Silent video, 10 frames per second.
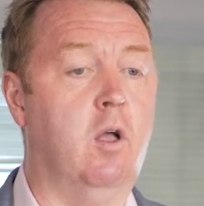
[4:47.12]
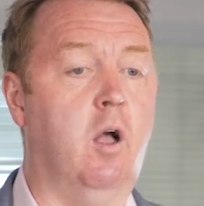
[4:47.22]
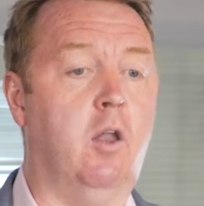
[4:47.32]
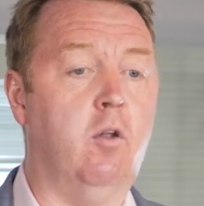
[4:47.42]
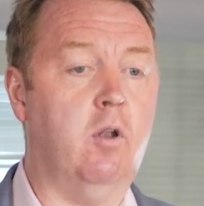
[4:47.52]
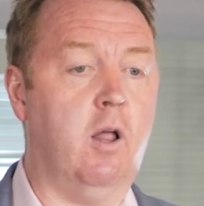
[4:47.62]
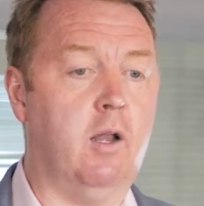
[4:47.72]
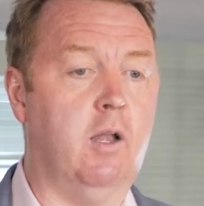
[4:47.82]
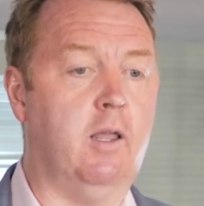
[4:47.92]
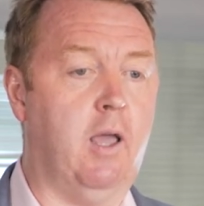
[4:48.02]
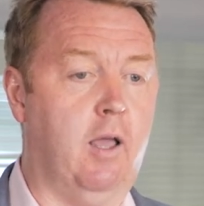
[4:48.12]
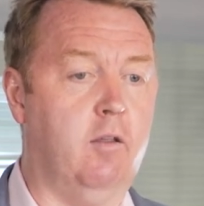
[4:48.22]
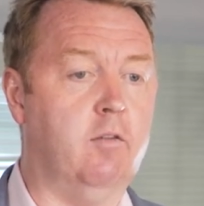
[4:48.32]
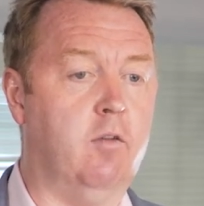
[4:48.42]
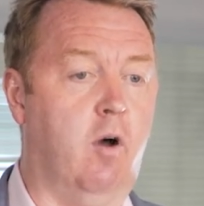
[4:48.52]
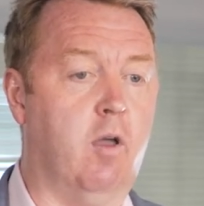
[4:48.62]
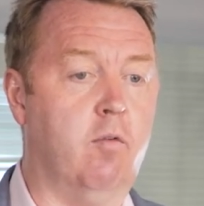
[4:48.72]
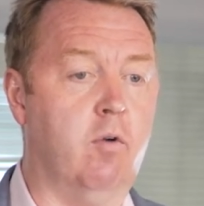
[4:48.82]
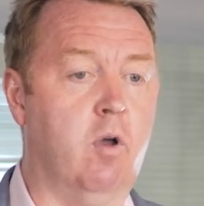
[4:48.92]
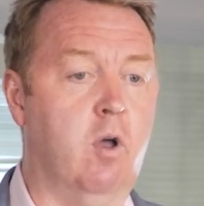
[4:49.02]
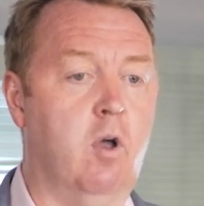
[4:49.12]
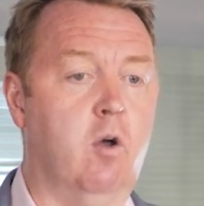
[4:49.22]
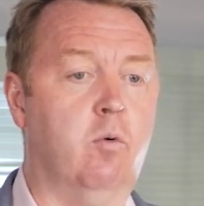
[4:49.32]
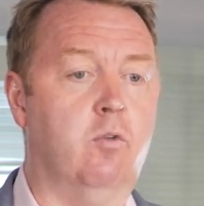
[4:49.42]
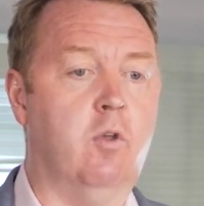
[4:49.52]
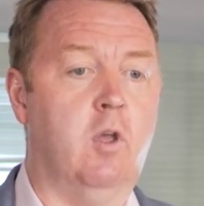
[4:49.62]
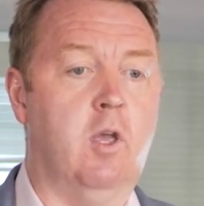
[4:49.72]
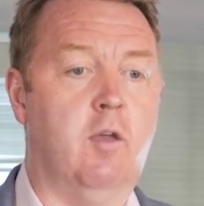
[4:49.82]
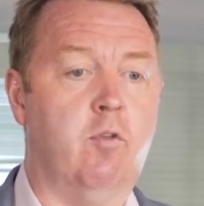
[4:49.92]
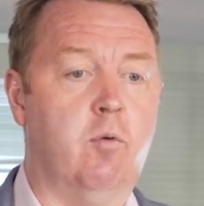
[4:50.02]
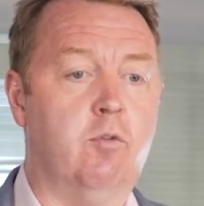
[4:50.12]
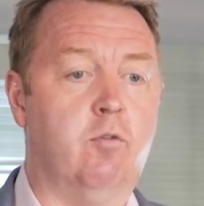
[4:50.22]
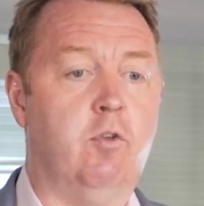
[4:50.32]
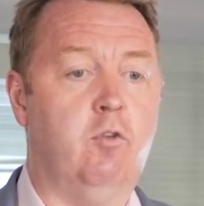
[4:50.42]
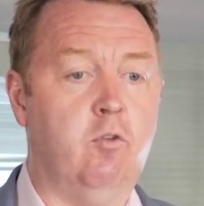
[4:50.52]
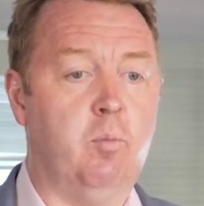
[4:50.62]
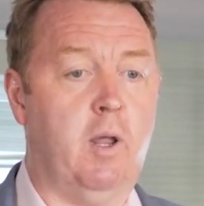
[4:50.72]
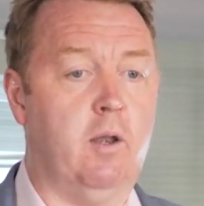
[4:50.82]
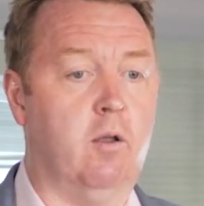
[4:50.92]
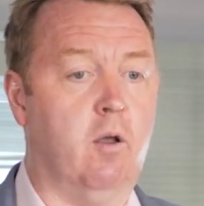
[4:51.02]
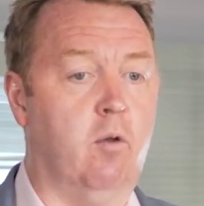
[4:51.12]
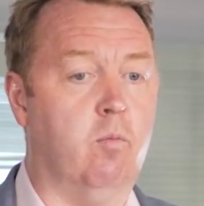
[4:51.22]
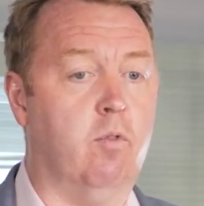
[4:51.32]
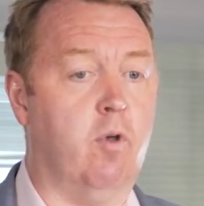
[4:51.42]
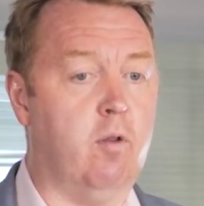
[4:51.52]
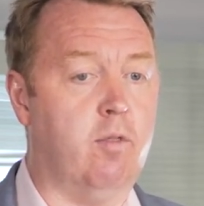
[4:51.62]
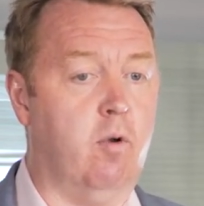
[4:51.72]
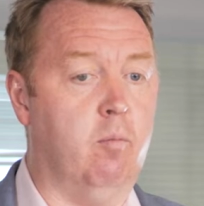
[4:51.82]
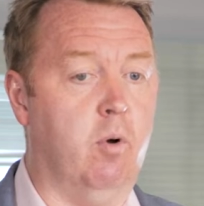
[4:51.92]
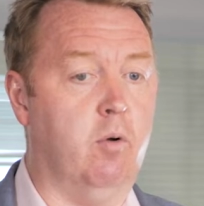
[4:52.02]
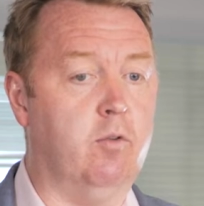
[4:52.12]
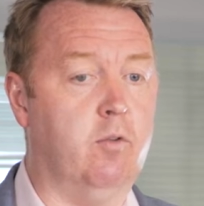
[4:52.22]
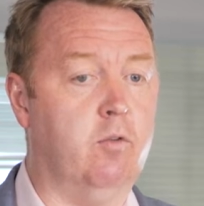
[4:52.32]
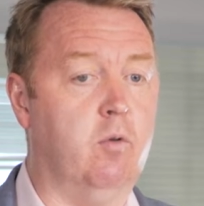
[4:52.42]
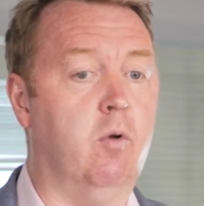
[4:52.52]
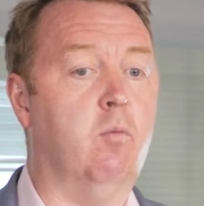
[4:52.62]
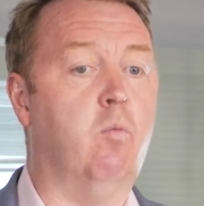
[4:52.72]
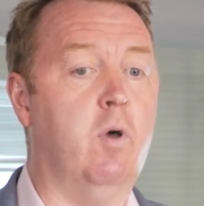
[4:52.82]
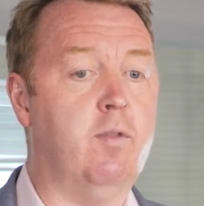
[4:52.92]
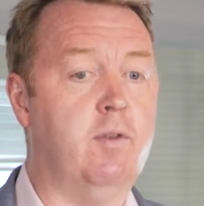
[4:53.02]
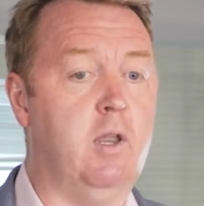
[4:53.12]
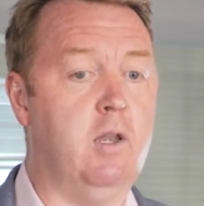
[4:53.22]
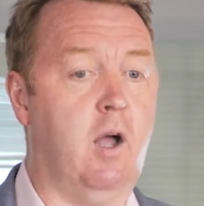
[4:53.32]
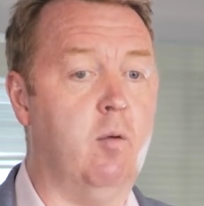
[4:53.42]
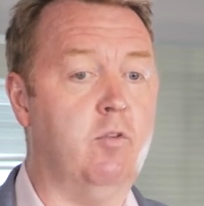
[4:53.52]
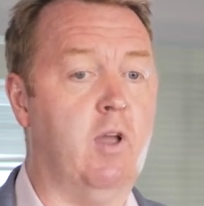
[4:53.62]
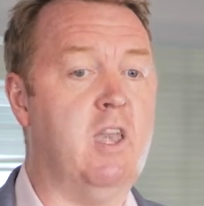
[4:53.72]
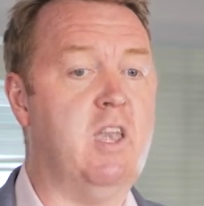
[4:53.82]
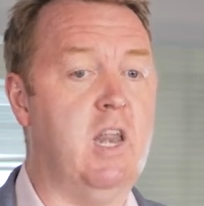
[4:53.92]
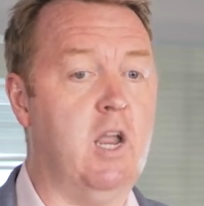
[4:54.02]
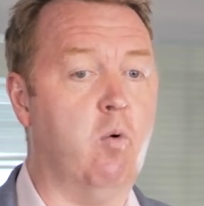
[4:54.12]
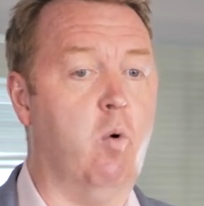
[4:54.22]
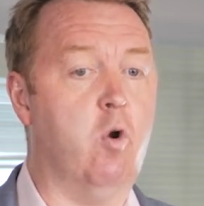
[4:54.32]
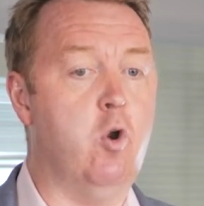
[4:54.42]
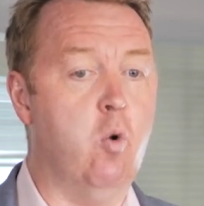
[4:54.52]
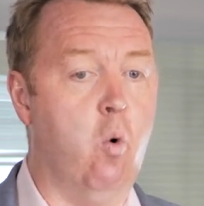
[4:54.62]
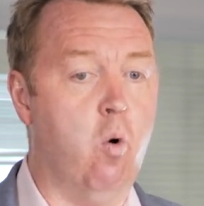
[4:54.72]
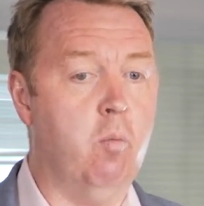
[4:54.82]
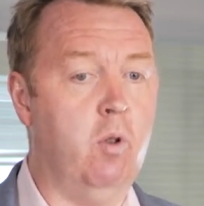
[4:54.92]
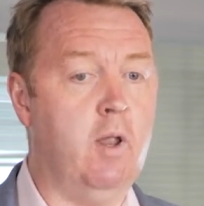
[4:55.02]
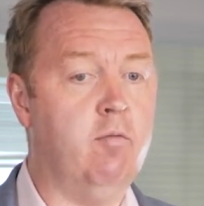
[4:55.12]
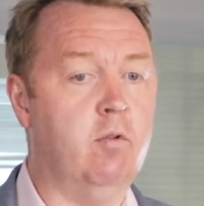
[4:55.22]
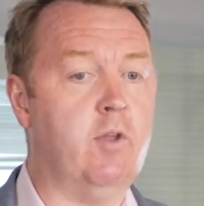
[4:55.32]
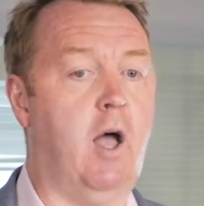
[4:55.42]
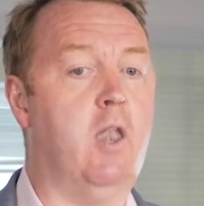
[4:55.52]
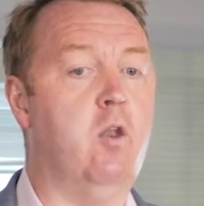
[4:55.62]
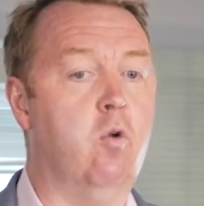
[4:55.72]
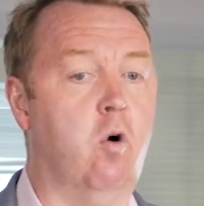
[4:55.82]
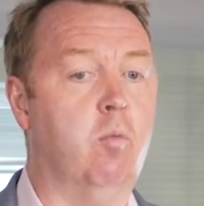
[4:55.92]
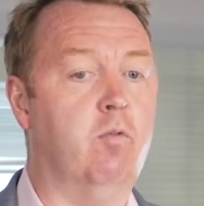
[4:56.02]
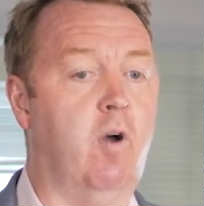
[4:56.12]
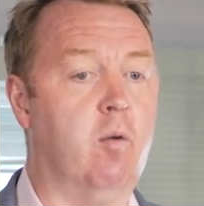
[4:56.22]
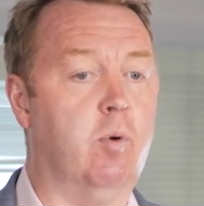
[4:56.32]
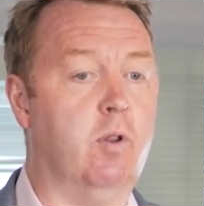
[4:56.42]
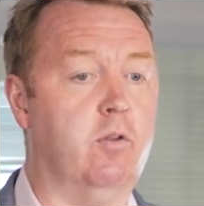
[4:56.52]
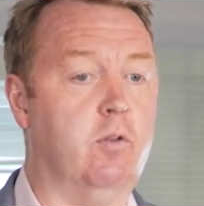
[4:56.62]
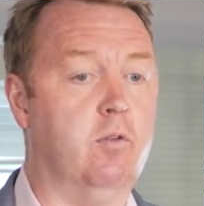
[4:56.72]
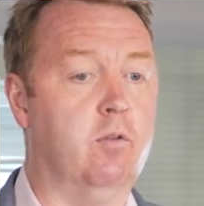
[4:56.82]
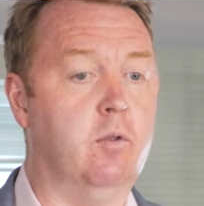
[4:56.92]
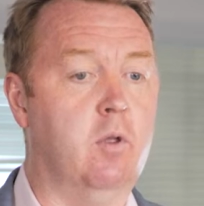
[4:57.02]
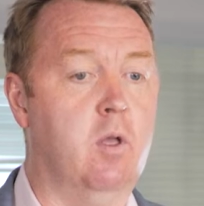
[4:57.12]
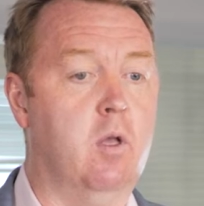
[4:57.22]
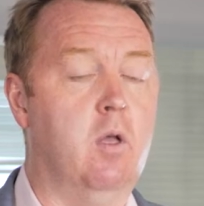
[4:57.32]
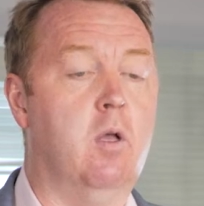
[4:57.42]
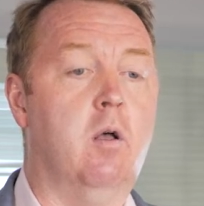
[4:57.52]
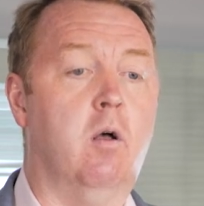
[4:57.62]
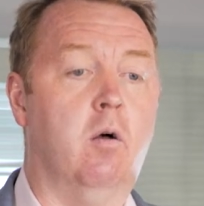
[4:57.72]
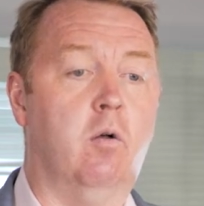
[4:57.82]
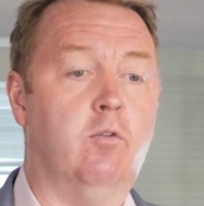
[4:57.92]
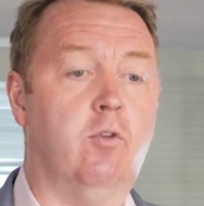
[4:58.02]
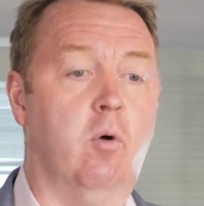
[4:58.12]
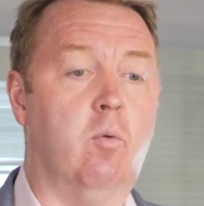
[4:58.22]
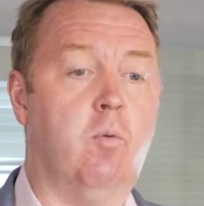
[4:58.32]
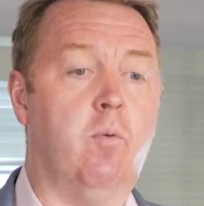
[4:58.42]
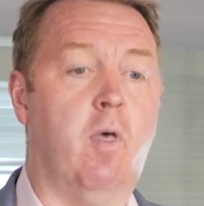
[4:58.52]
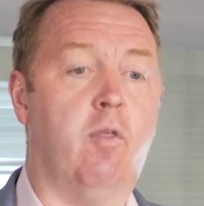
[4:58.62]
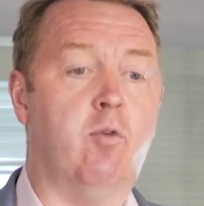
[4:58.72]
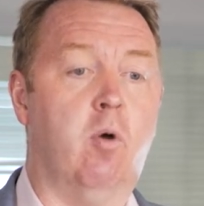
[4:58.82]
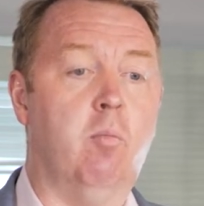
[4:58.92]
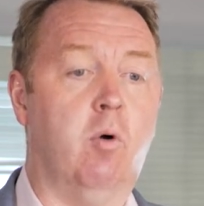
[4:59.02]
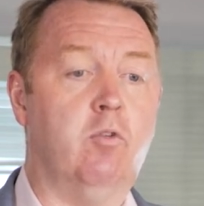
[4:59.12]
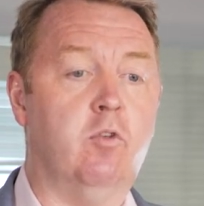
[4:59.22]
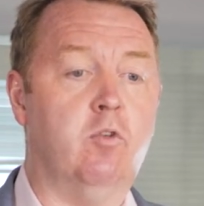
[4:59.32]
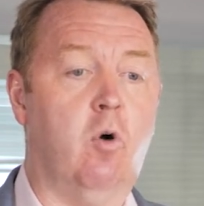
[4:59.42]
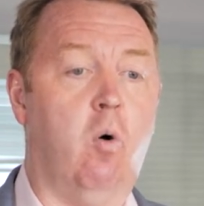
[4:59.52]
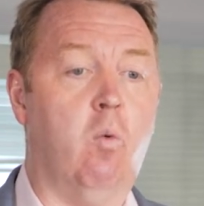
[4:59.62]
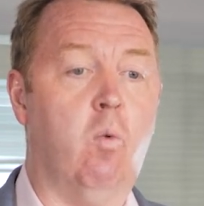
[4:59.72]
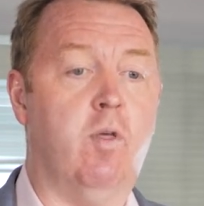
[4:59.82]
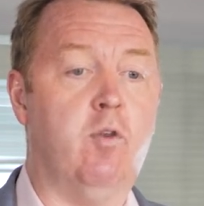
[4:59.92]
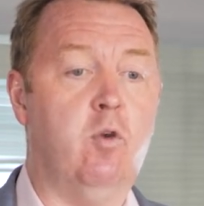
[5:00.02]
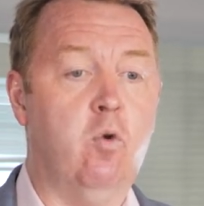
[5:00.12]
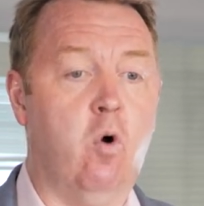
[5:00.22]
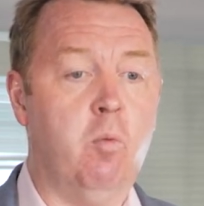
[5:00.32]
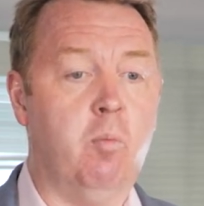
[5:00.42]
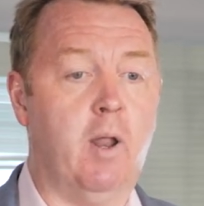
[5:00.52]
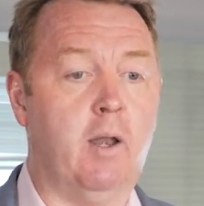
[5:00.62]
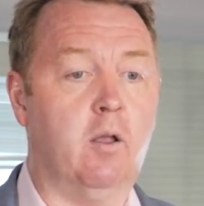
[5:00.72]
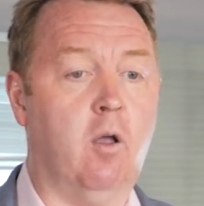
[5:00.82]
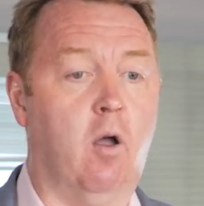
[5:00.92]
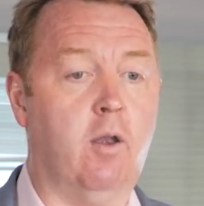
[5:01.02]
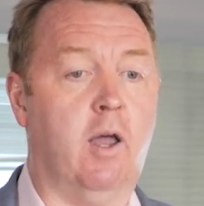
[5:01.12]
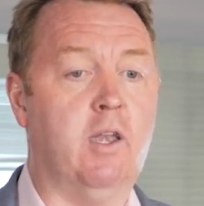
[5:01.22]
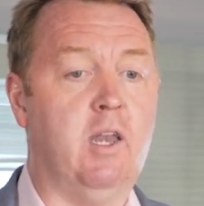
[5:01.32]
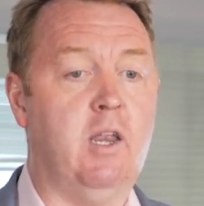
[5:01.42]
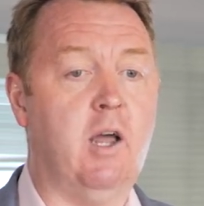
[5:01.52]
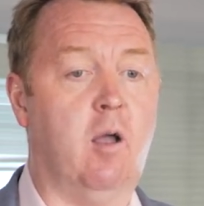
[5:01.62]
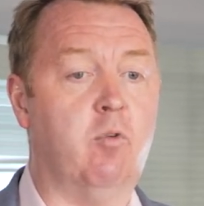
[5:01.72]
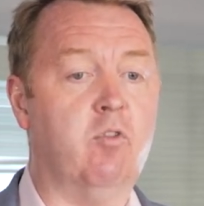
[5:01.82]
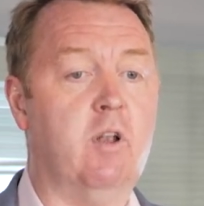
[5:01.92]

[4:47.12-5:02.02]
An unlikely case, however, was if there was a reduced platelet count without thrombosis, with D-dimers at near or normal levels and normal fibrinogens. Also, a thrombosis with normal platelet count and D-dimers